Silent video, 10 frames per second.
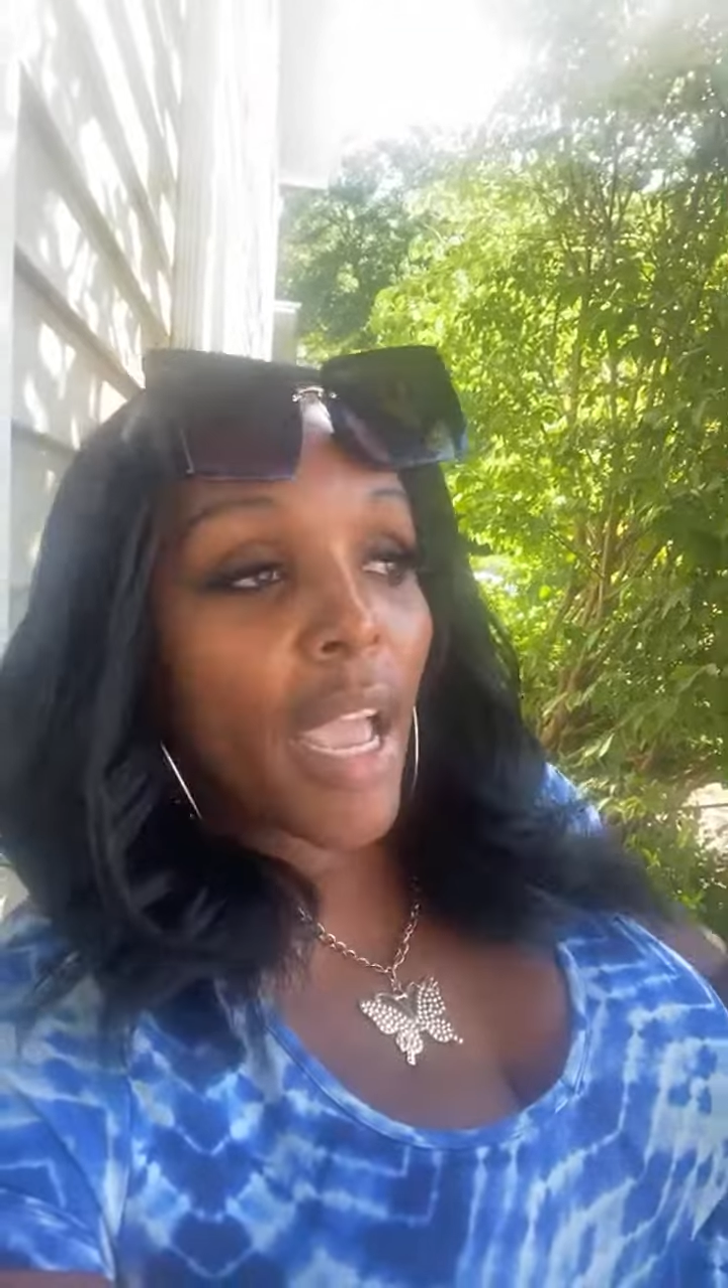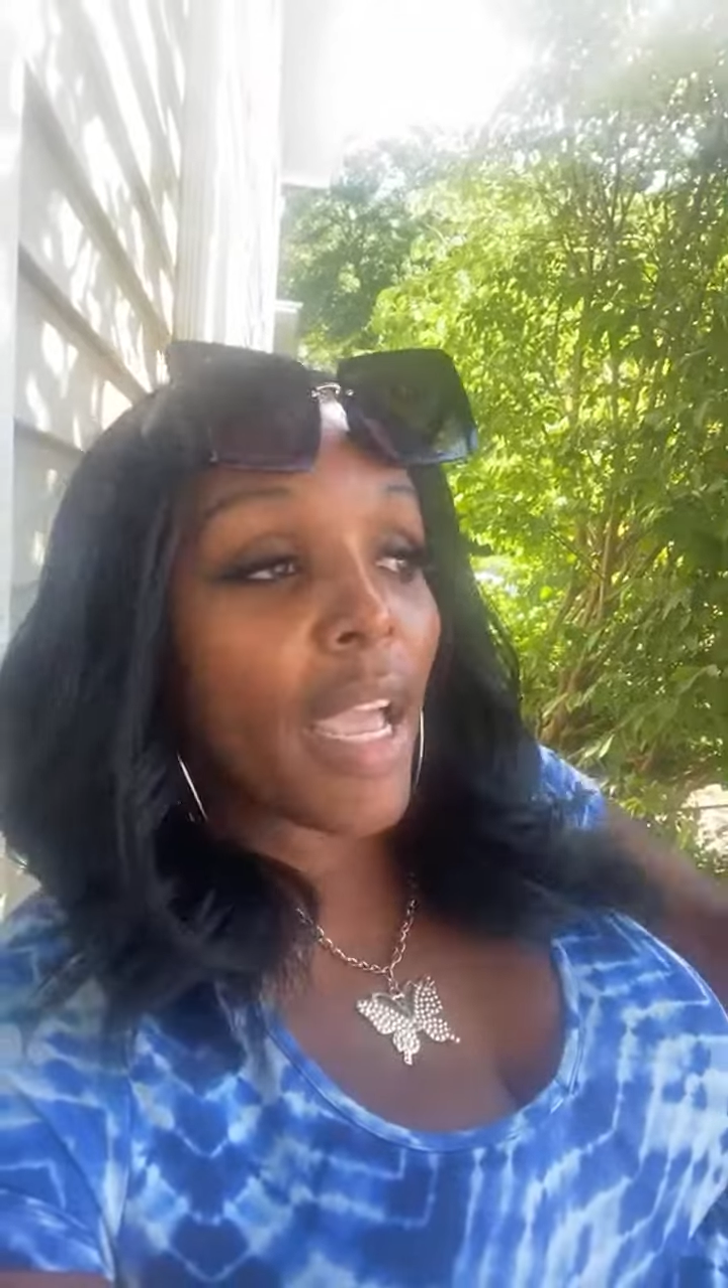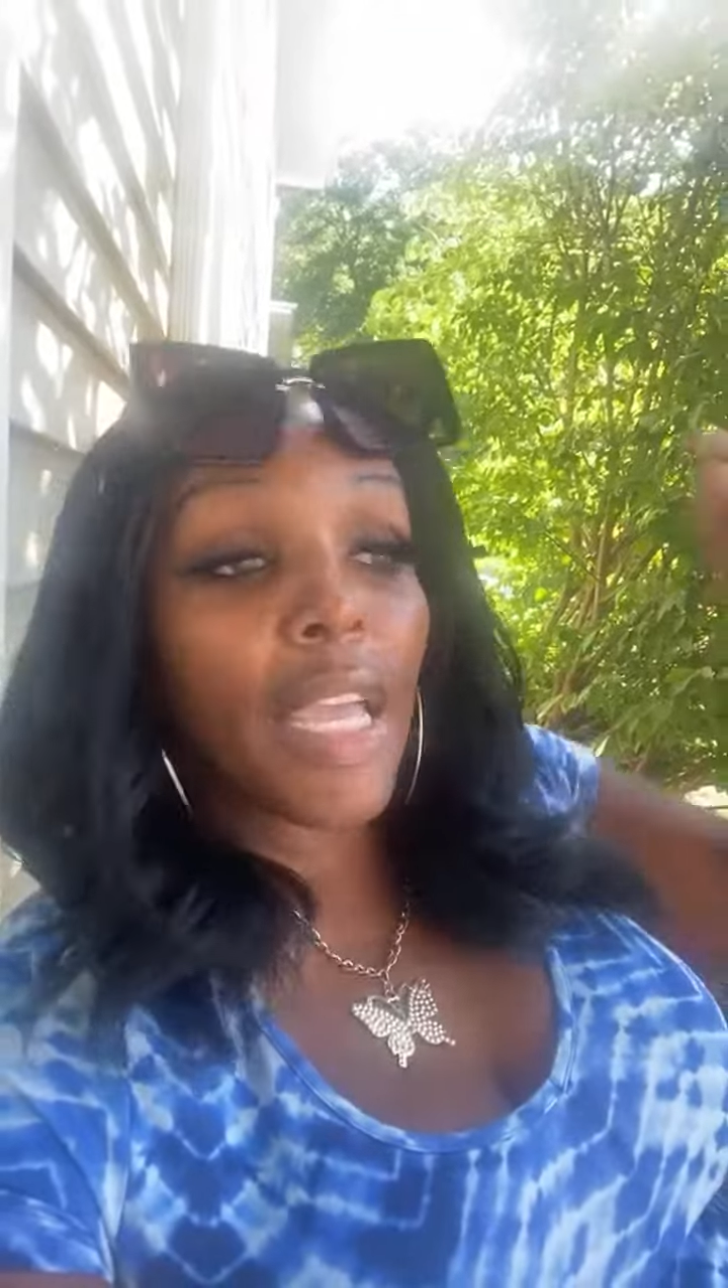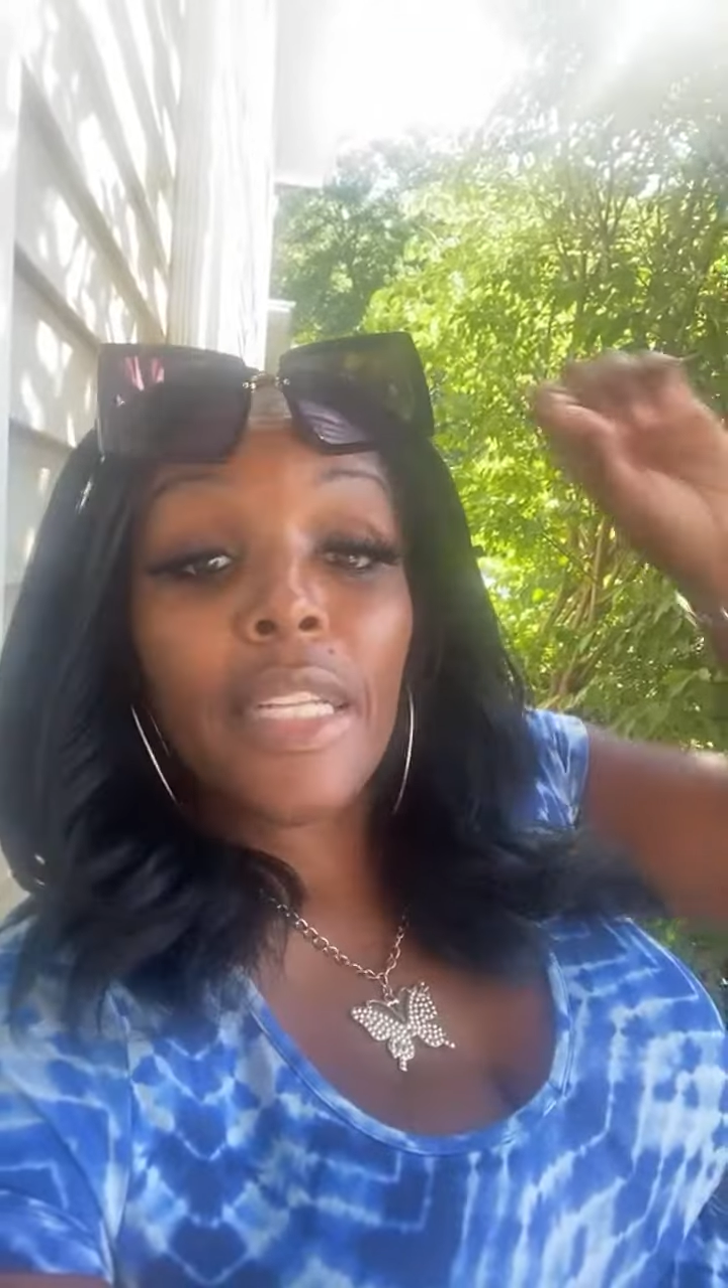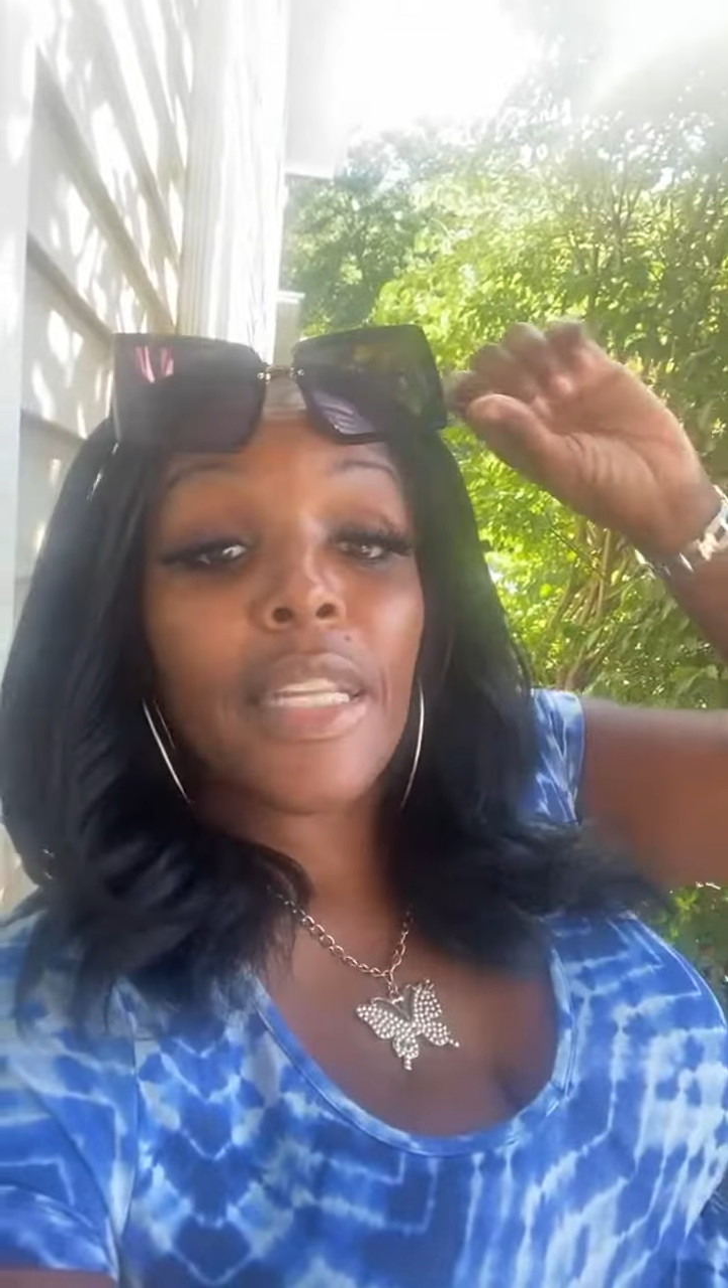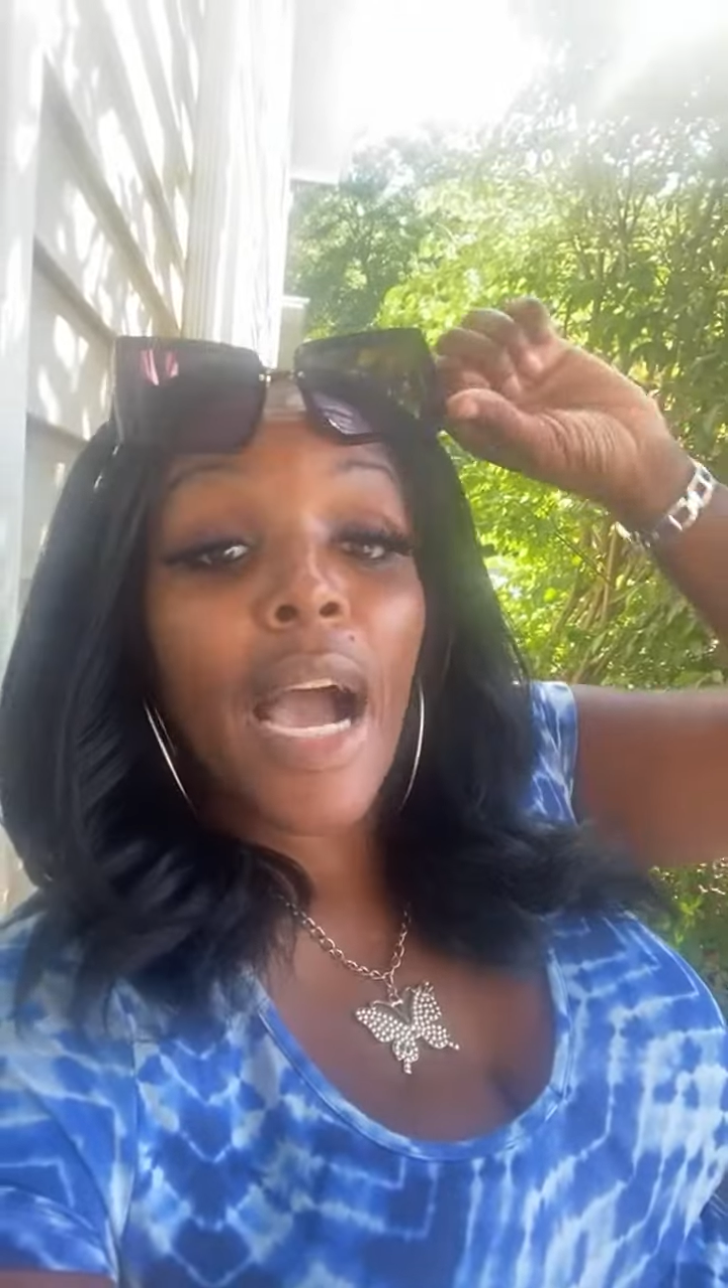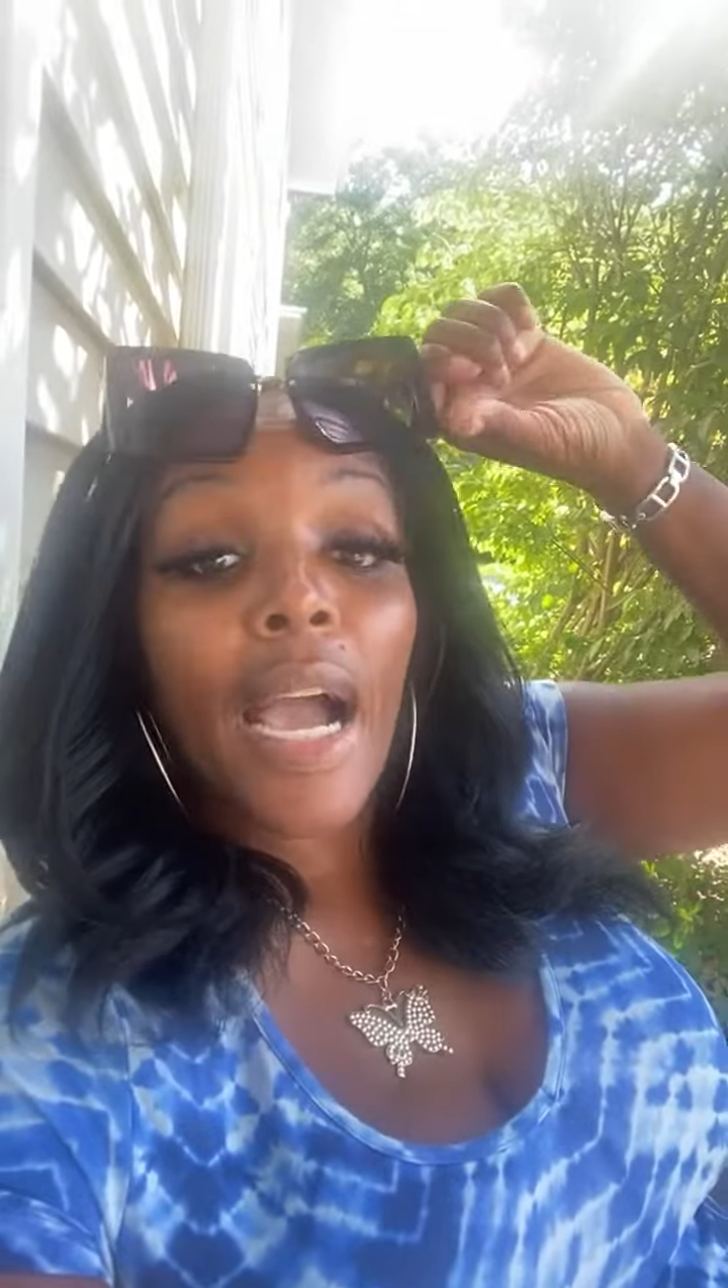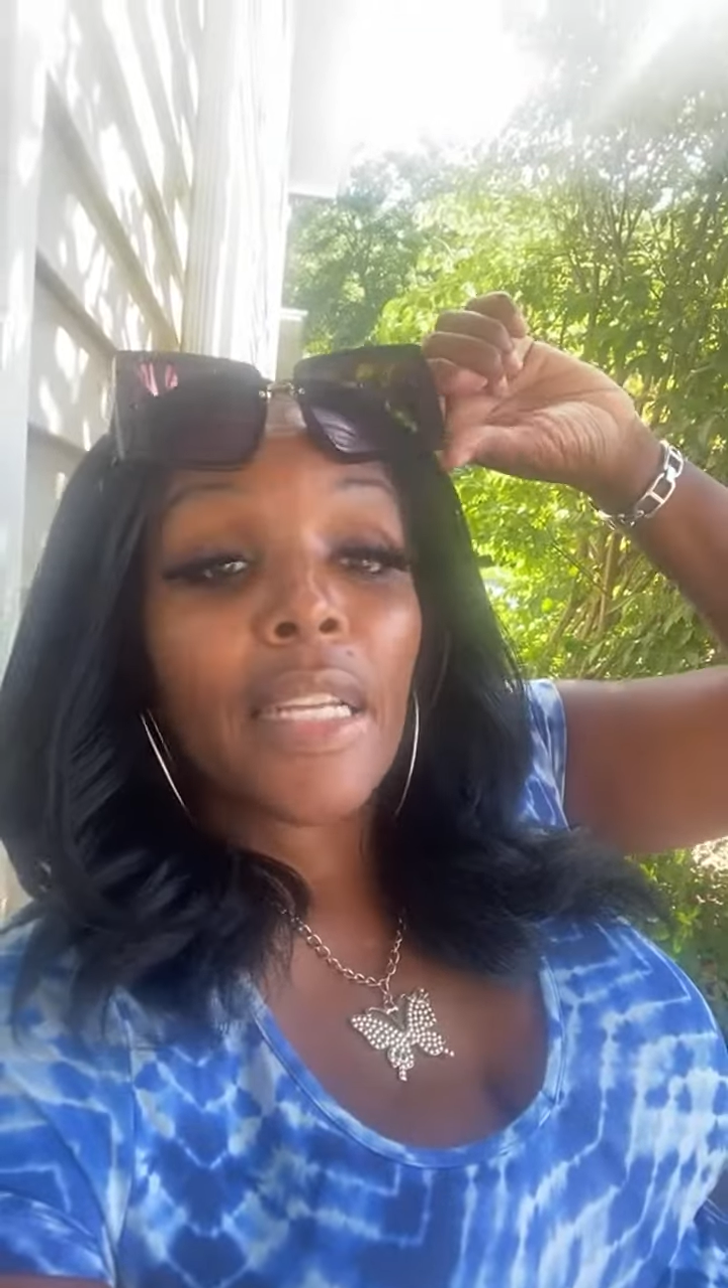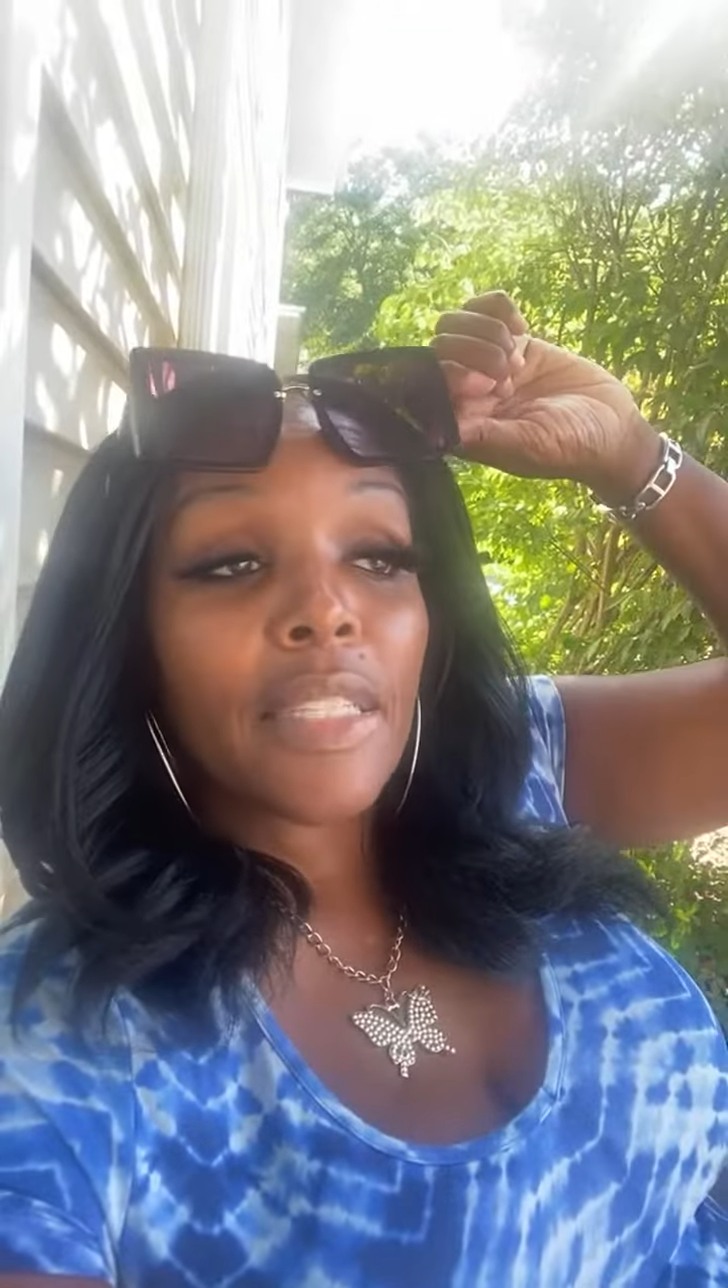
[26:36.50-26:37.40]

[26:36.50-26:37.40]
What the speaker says: It died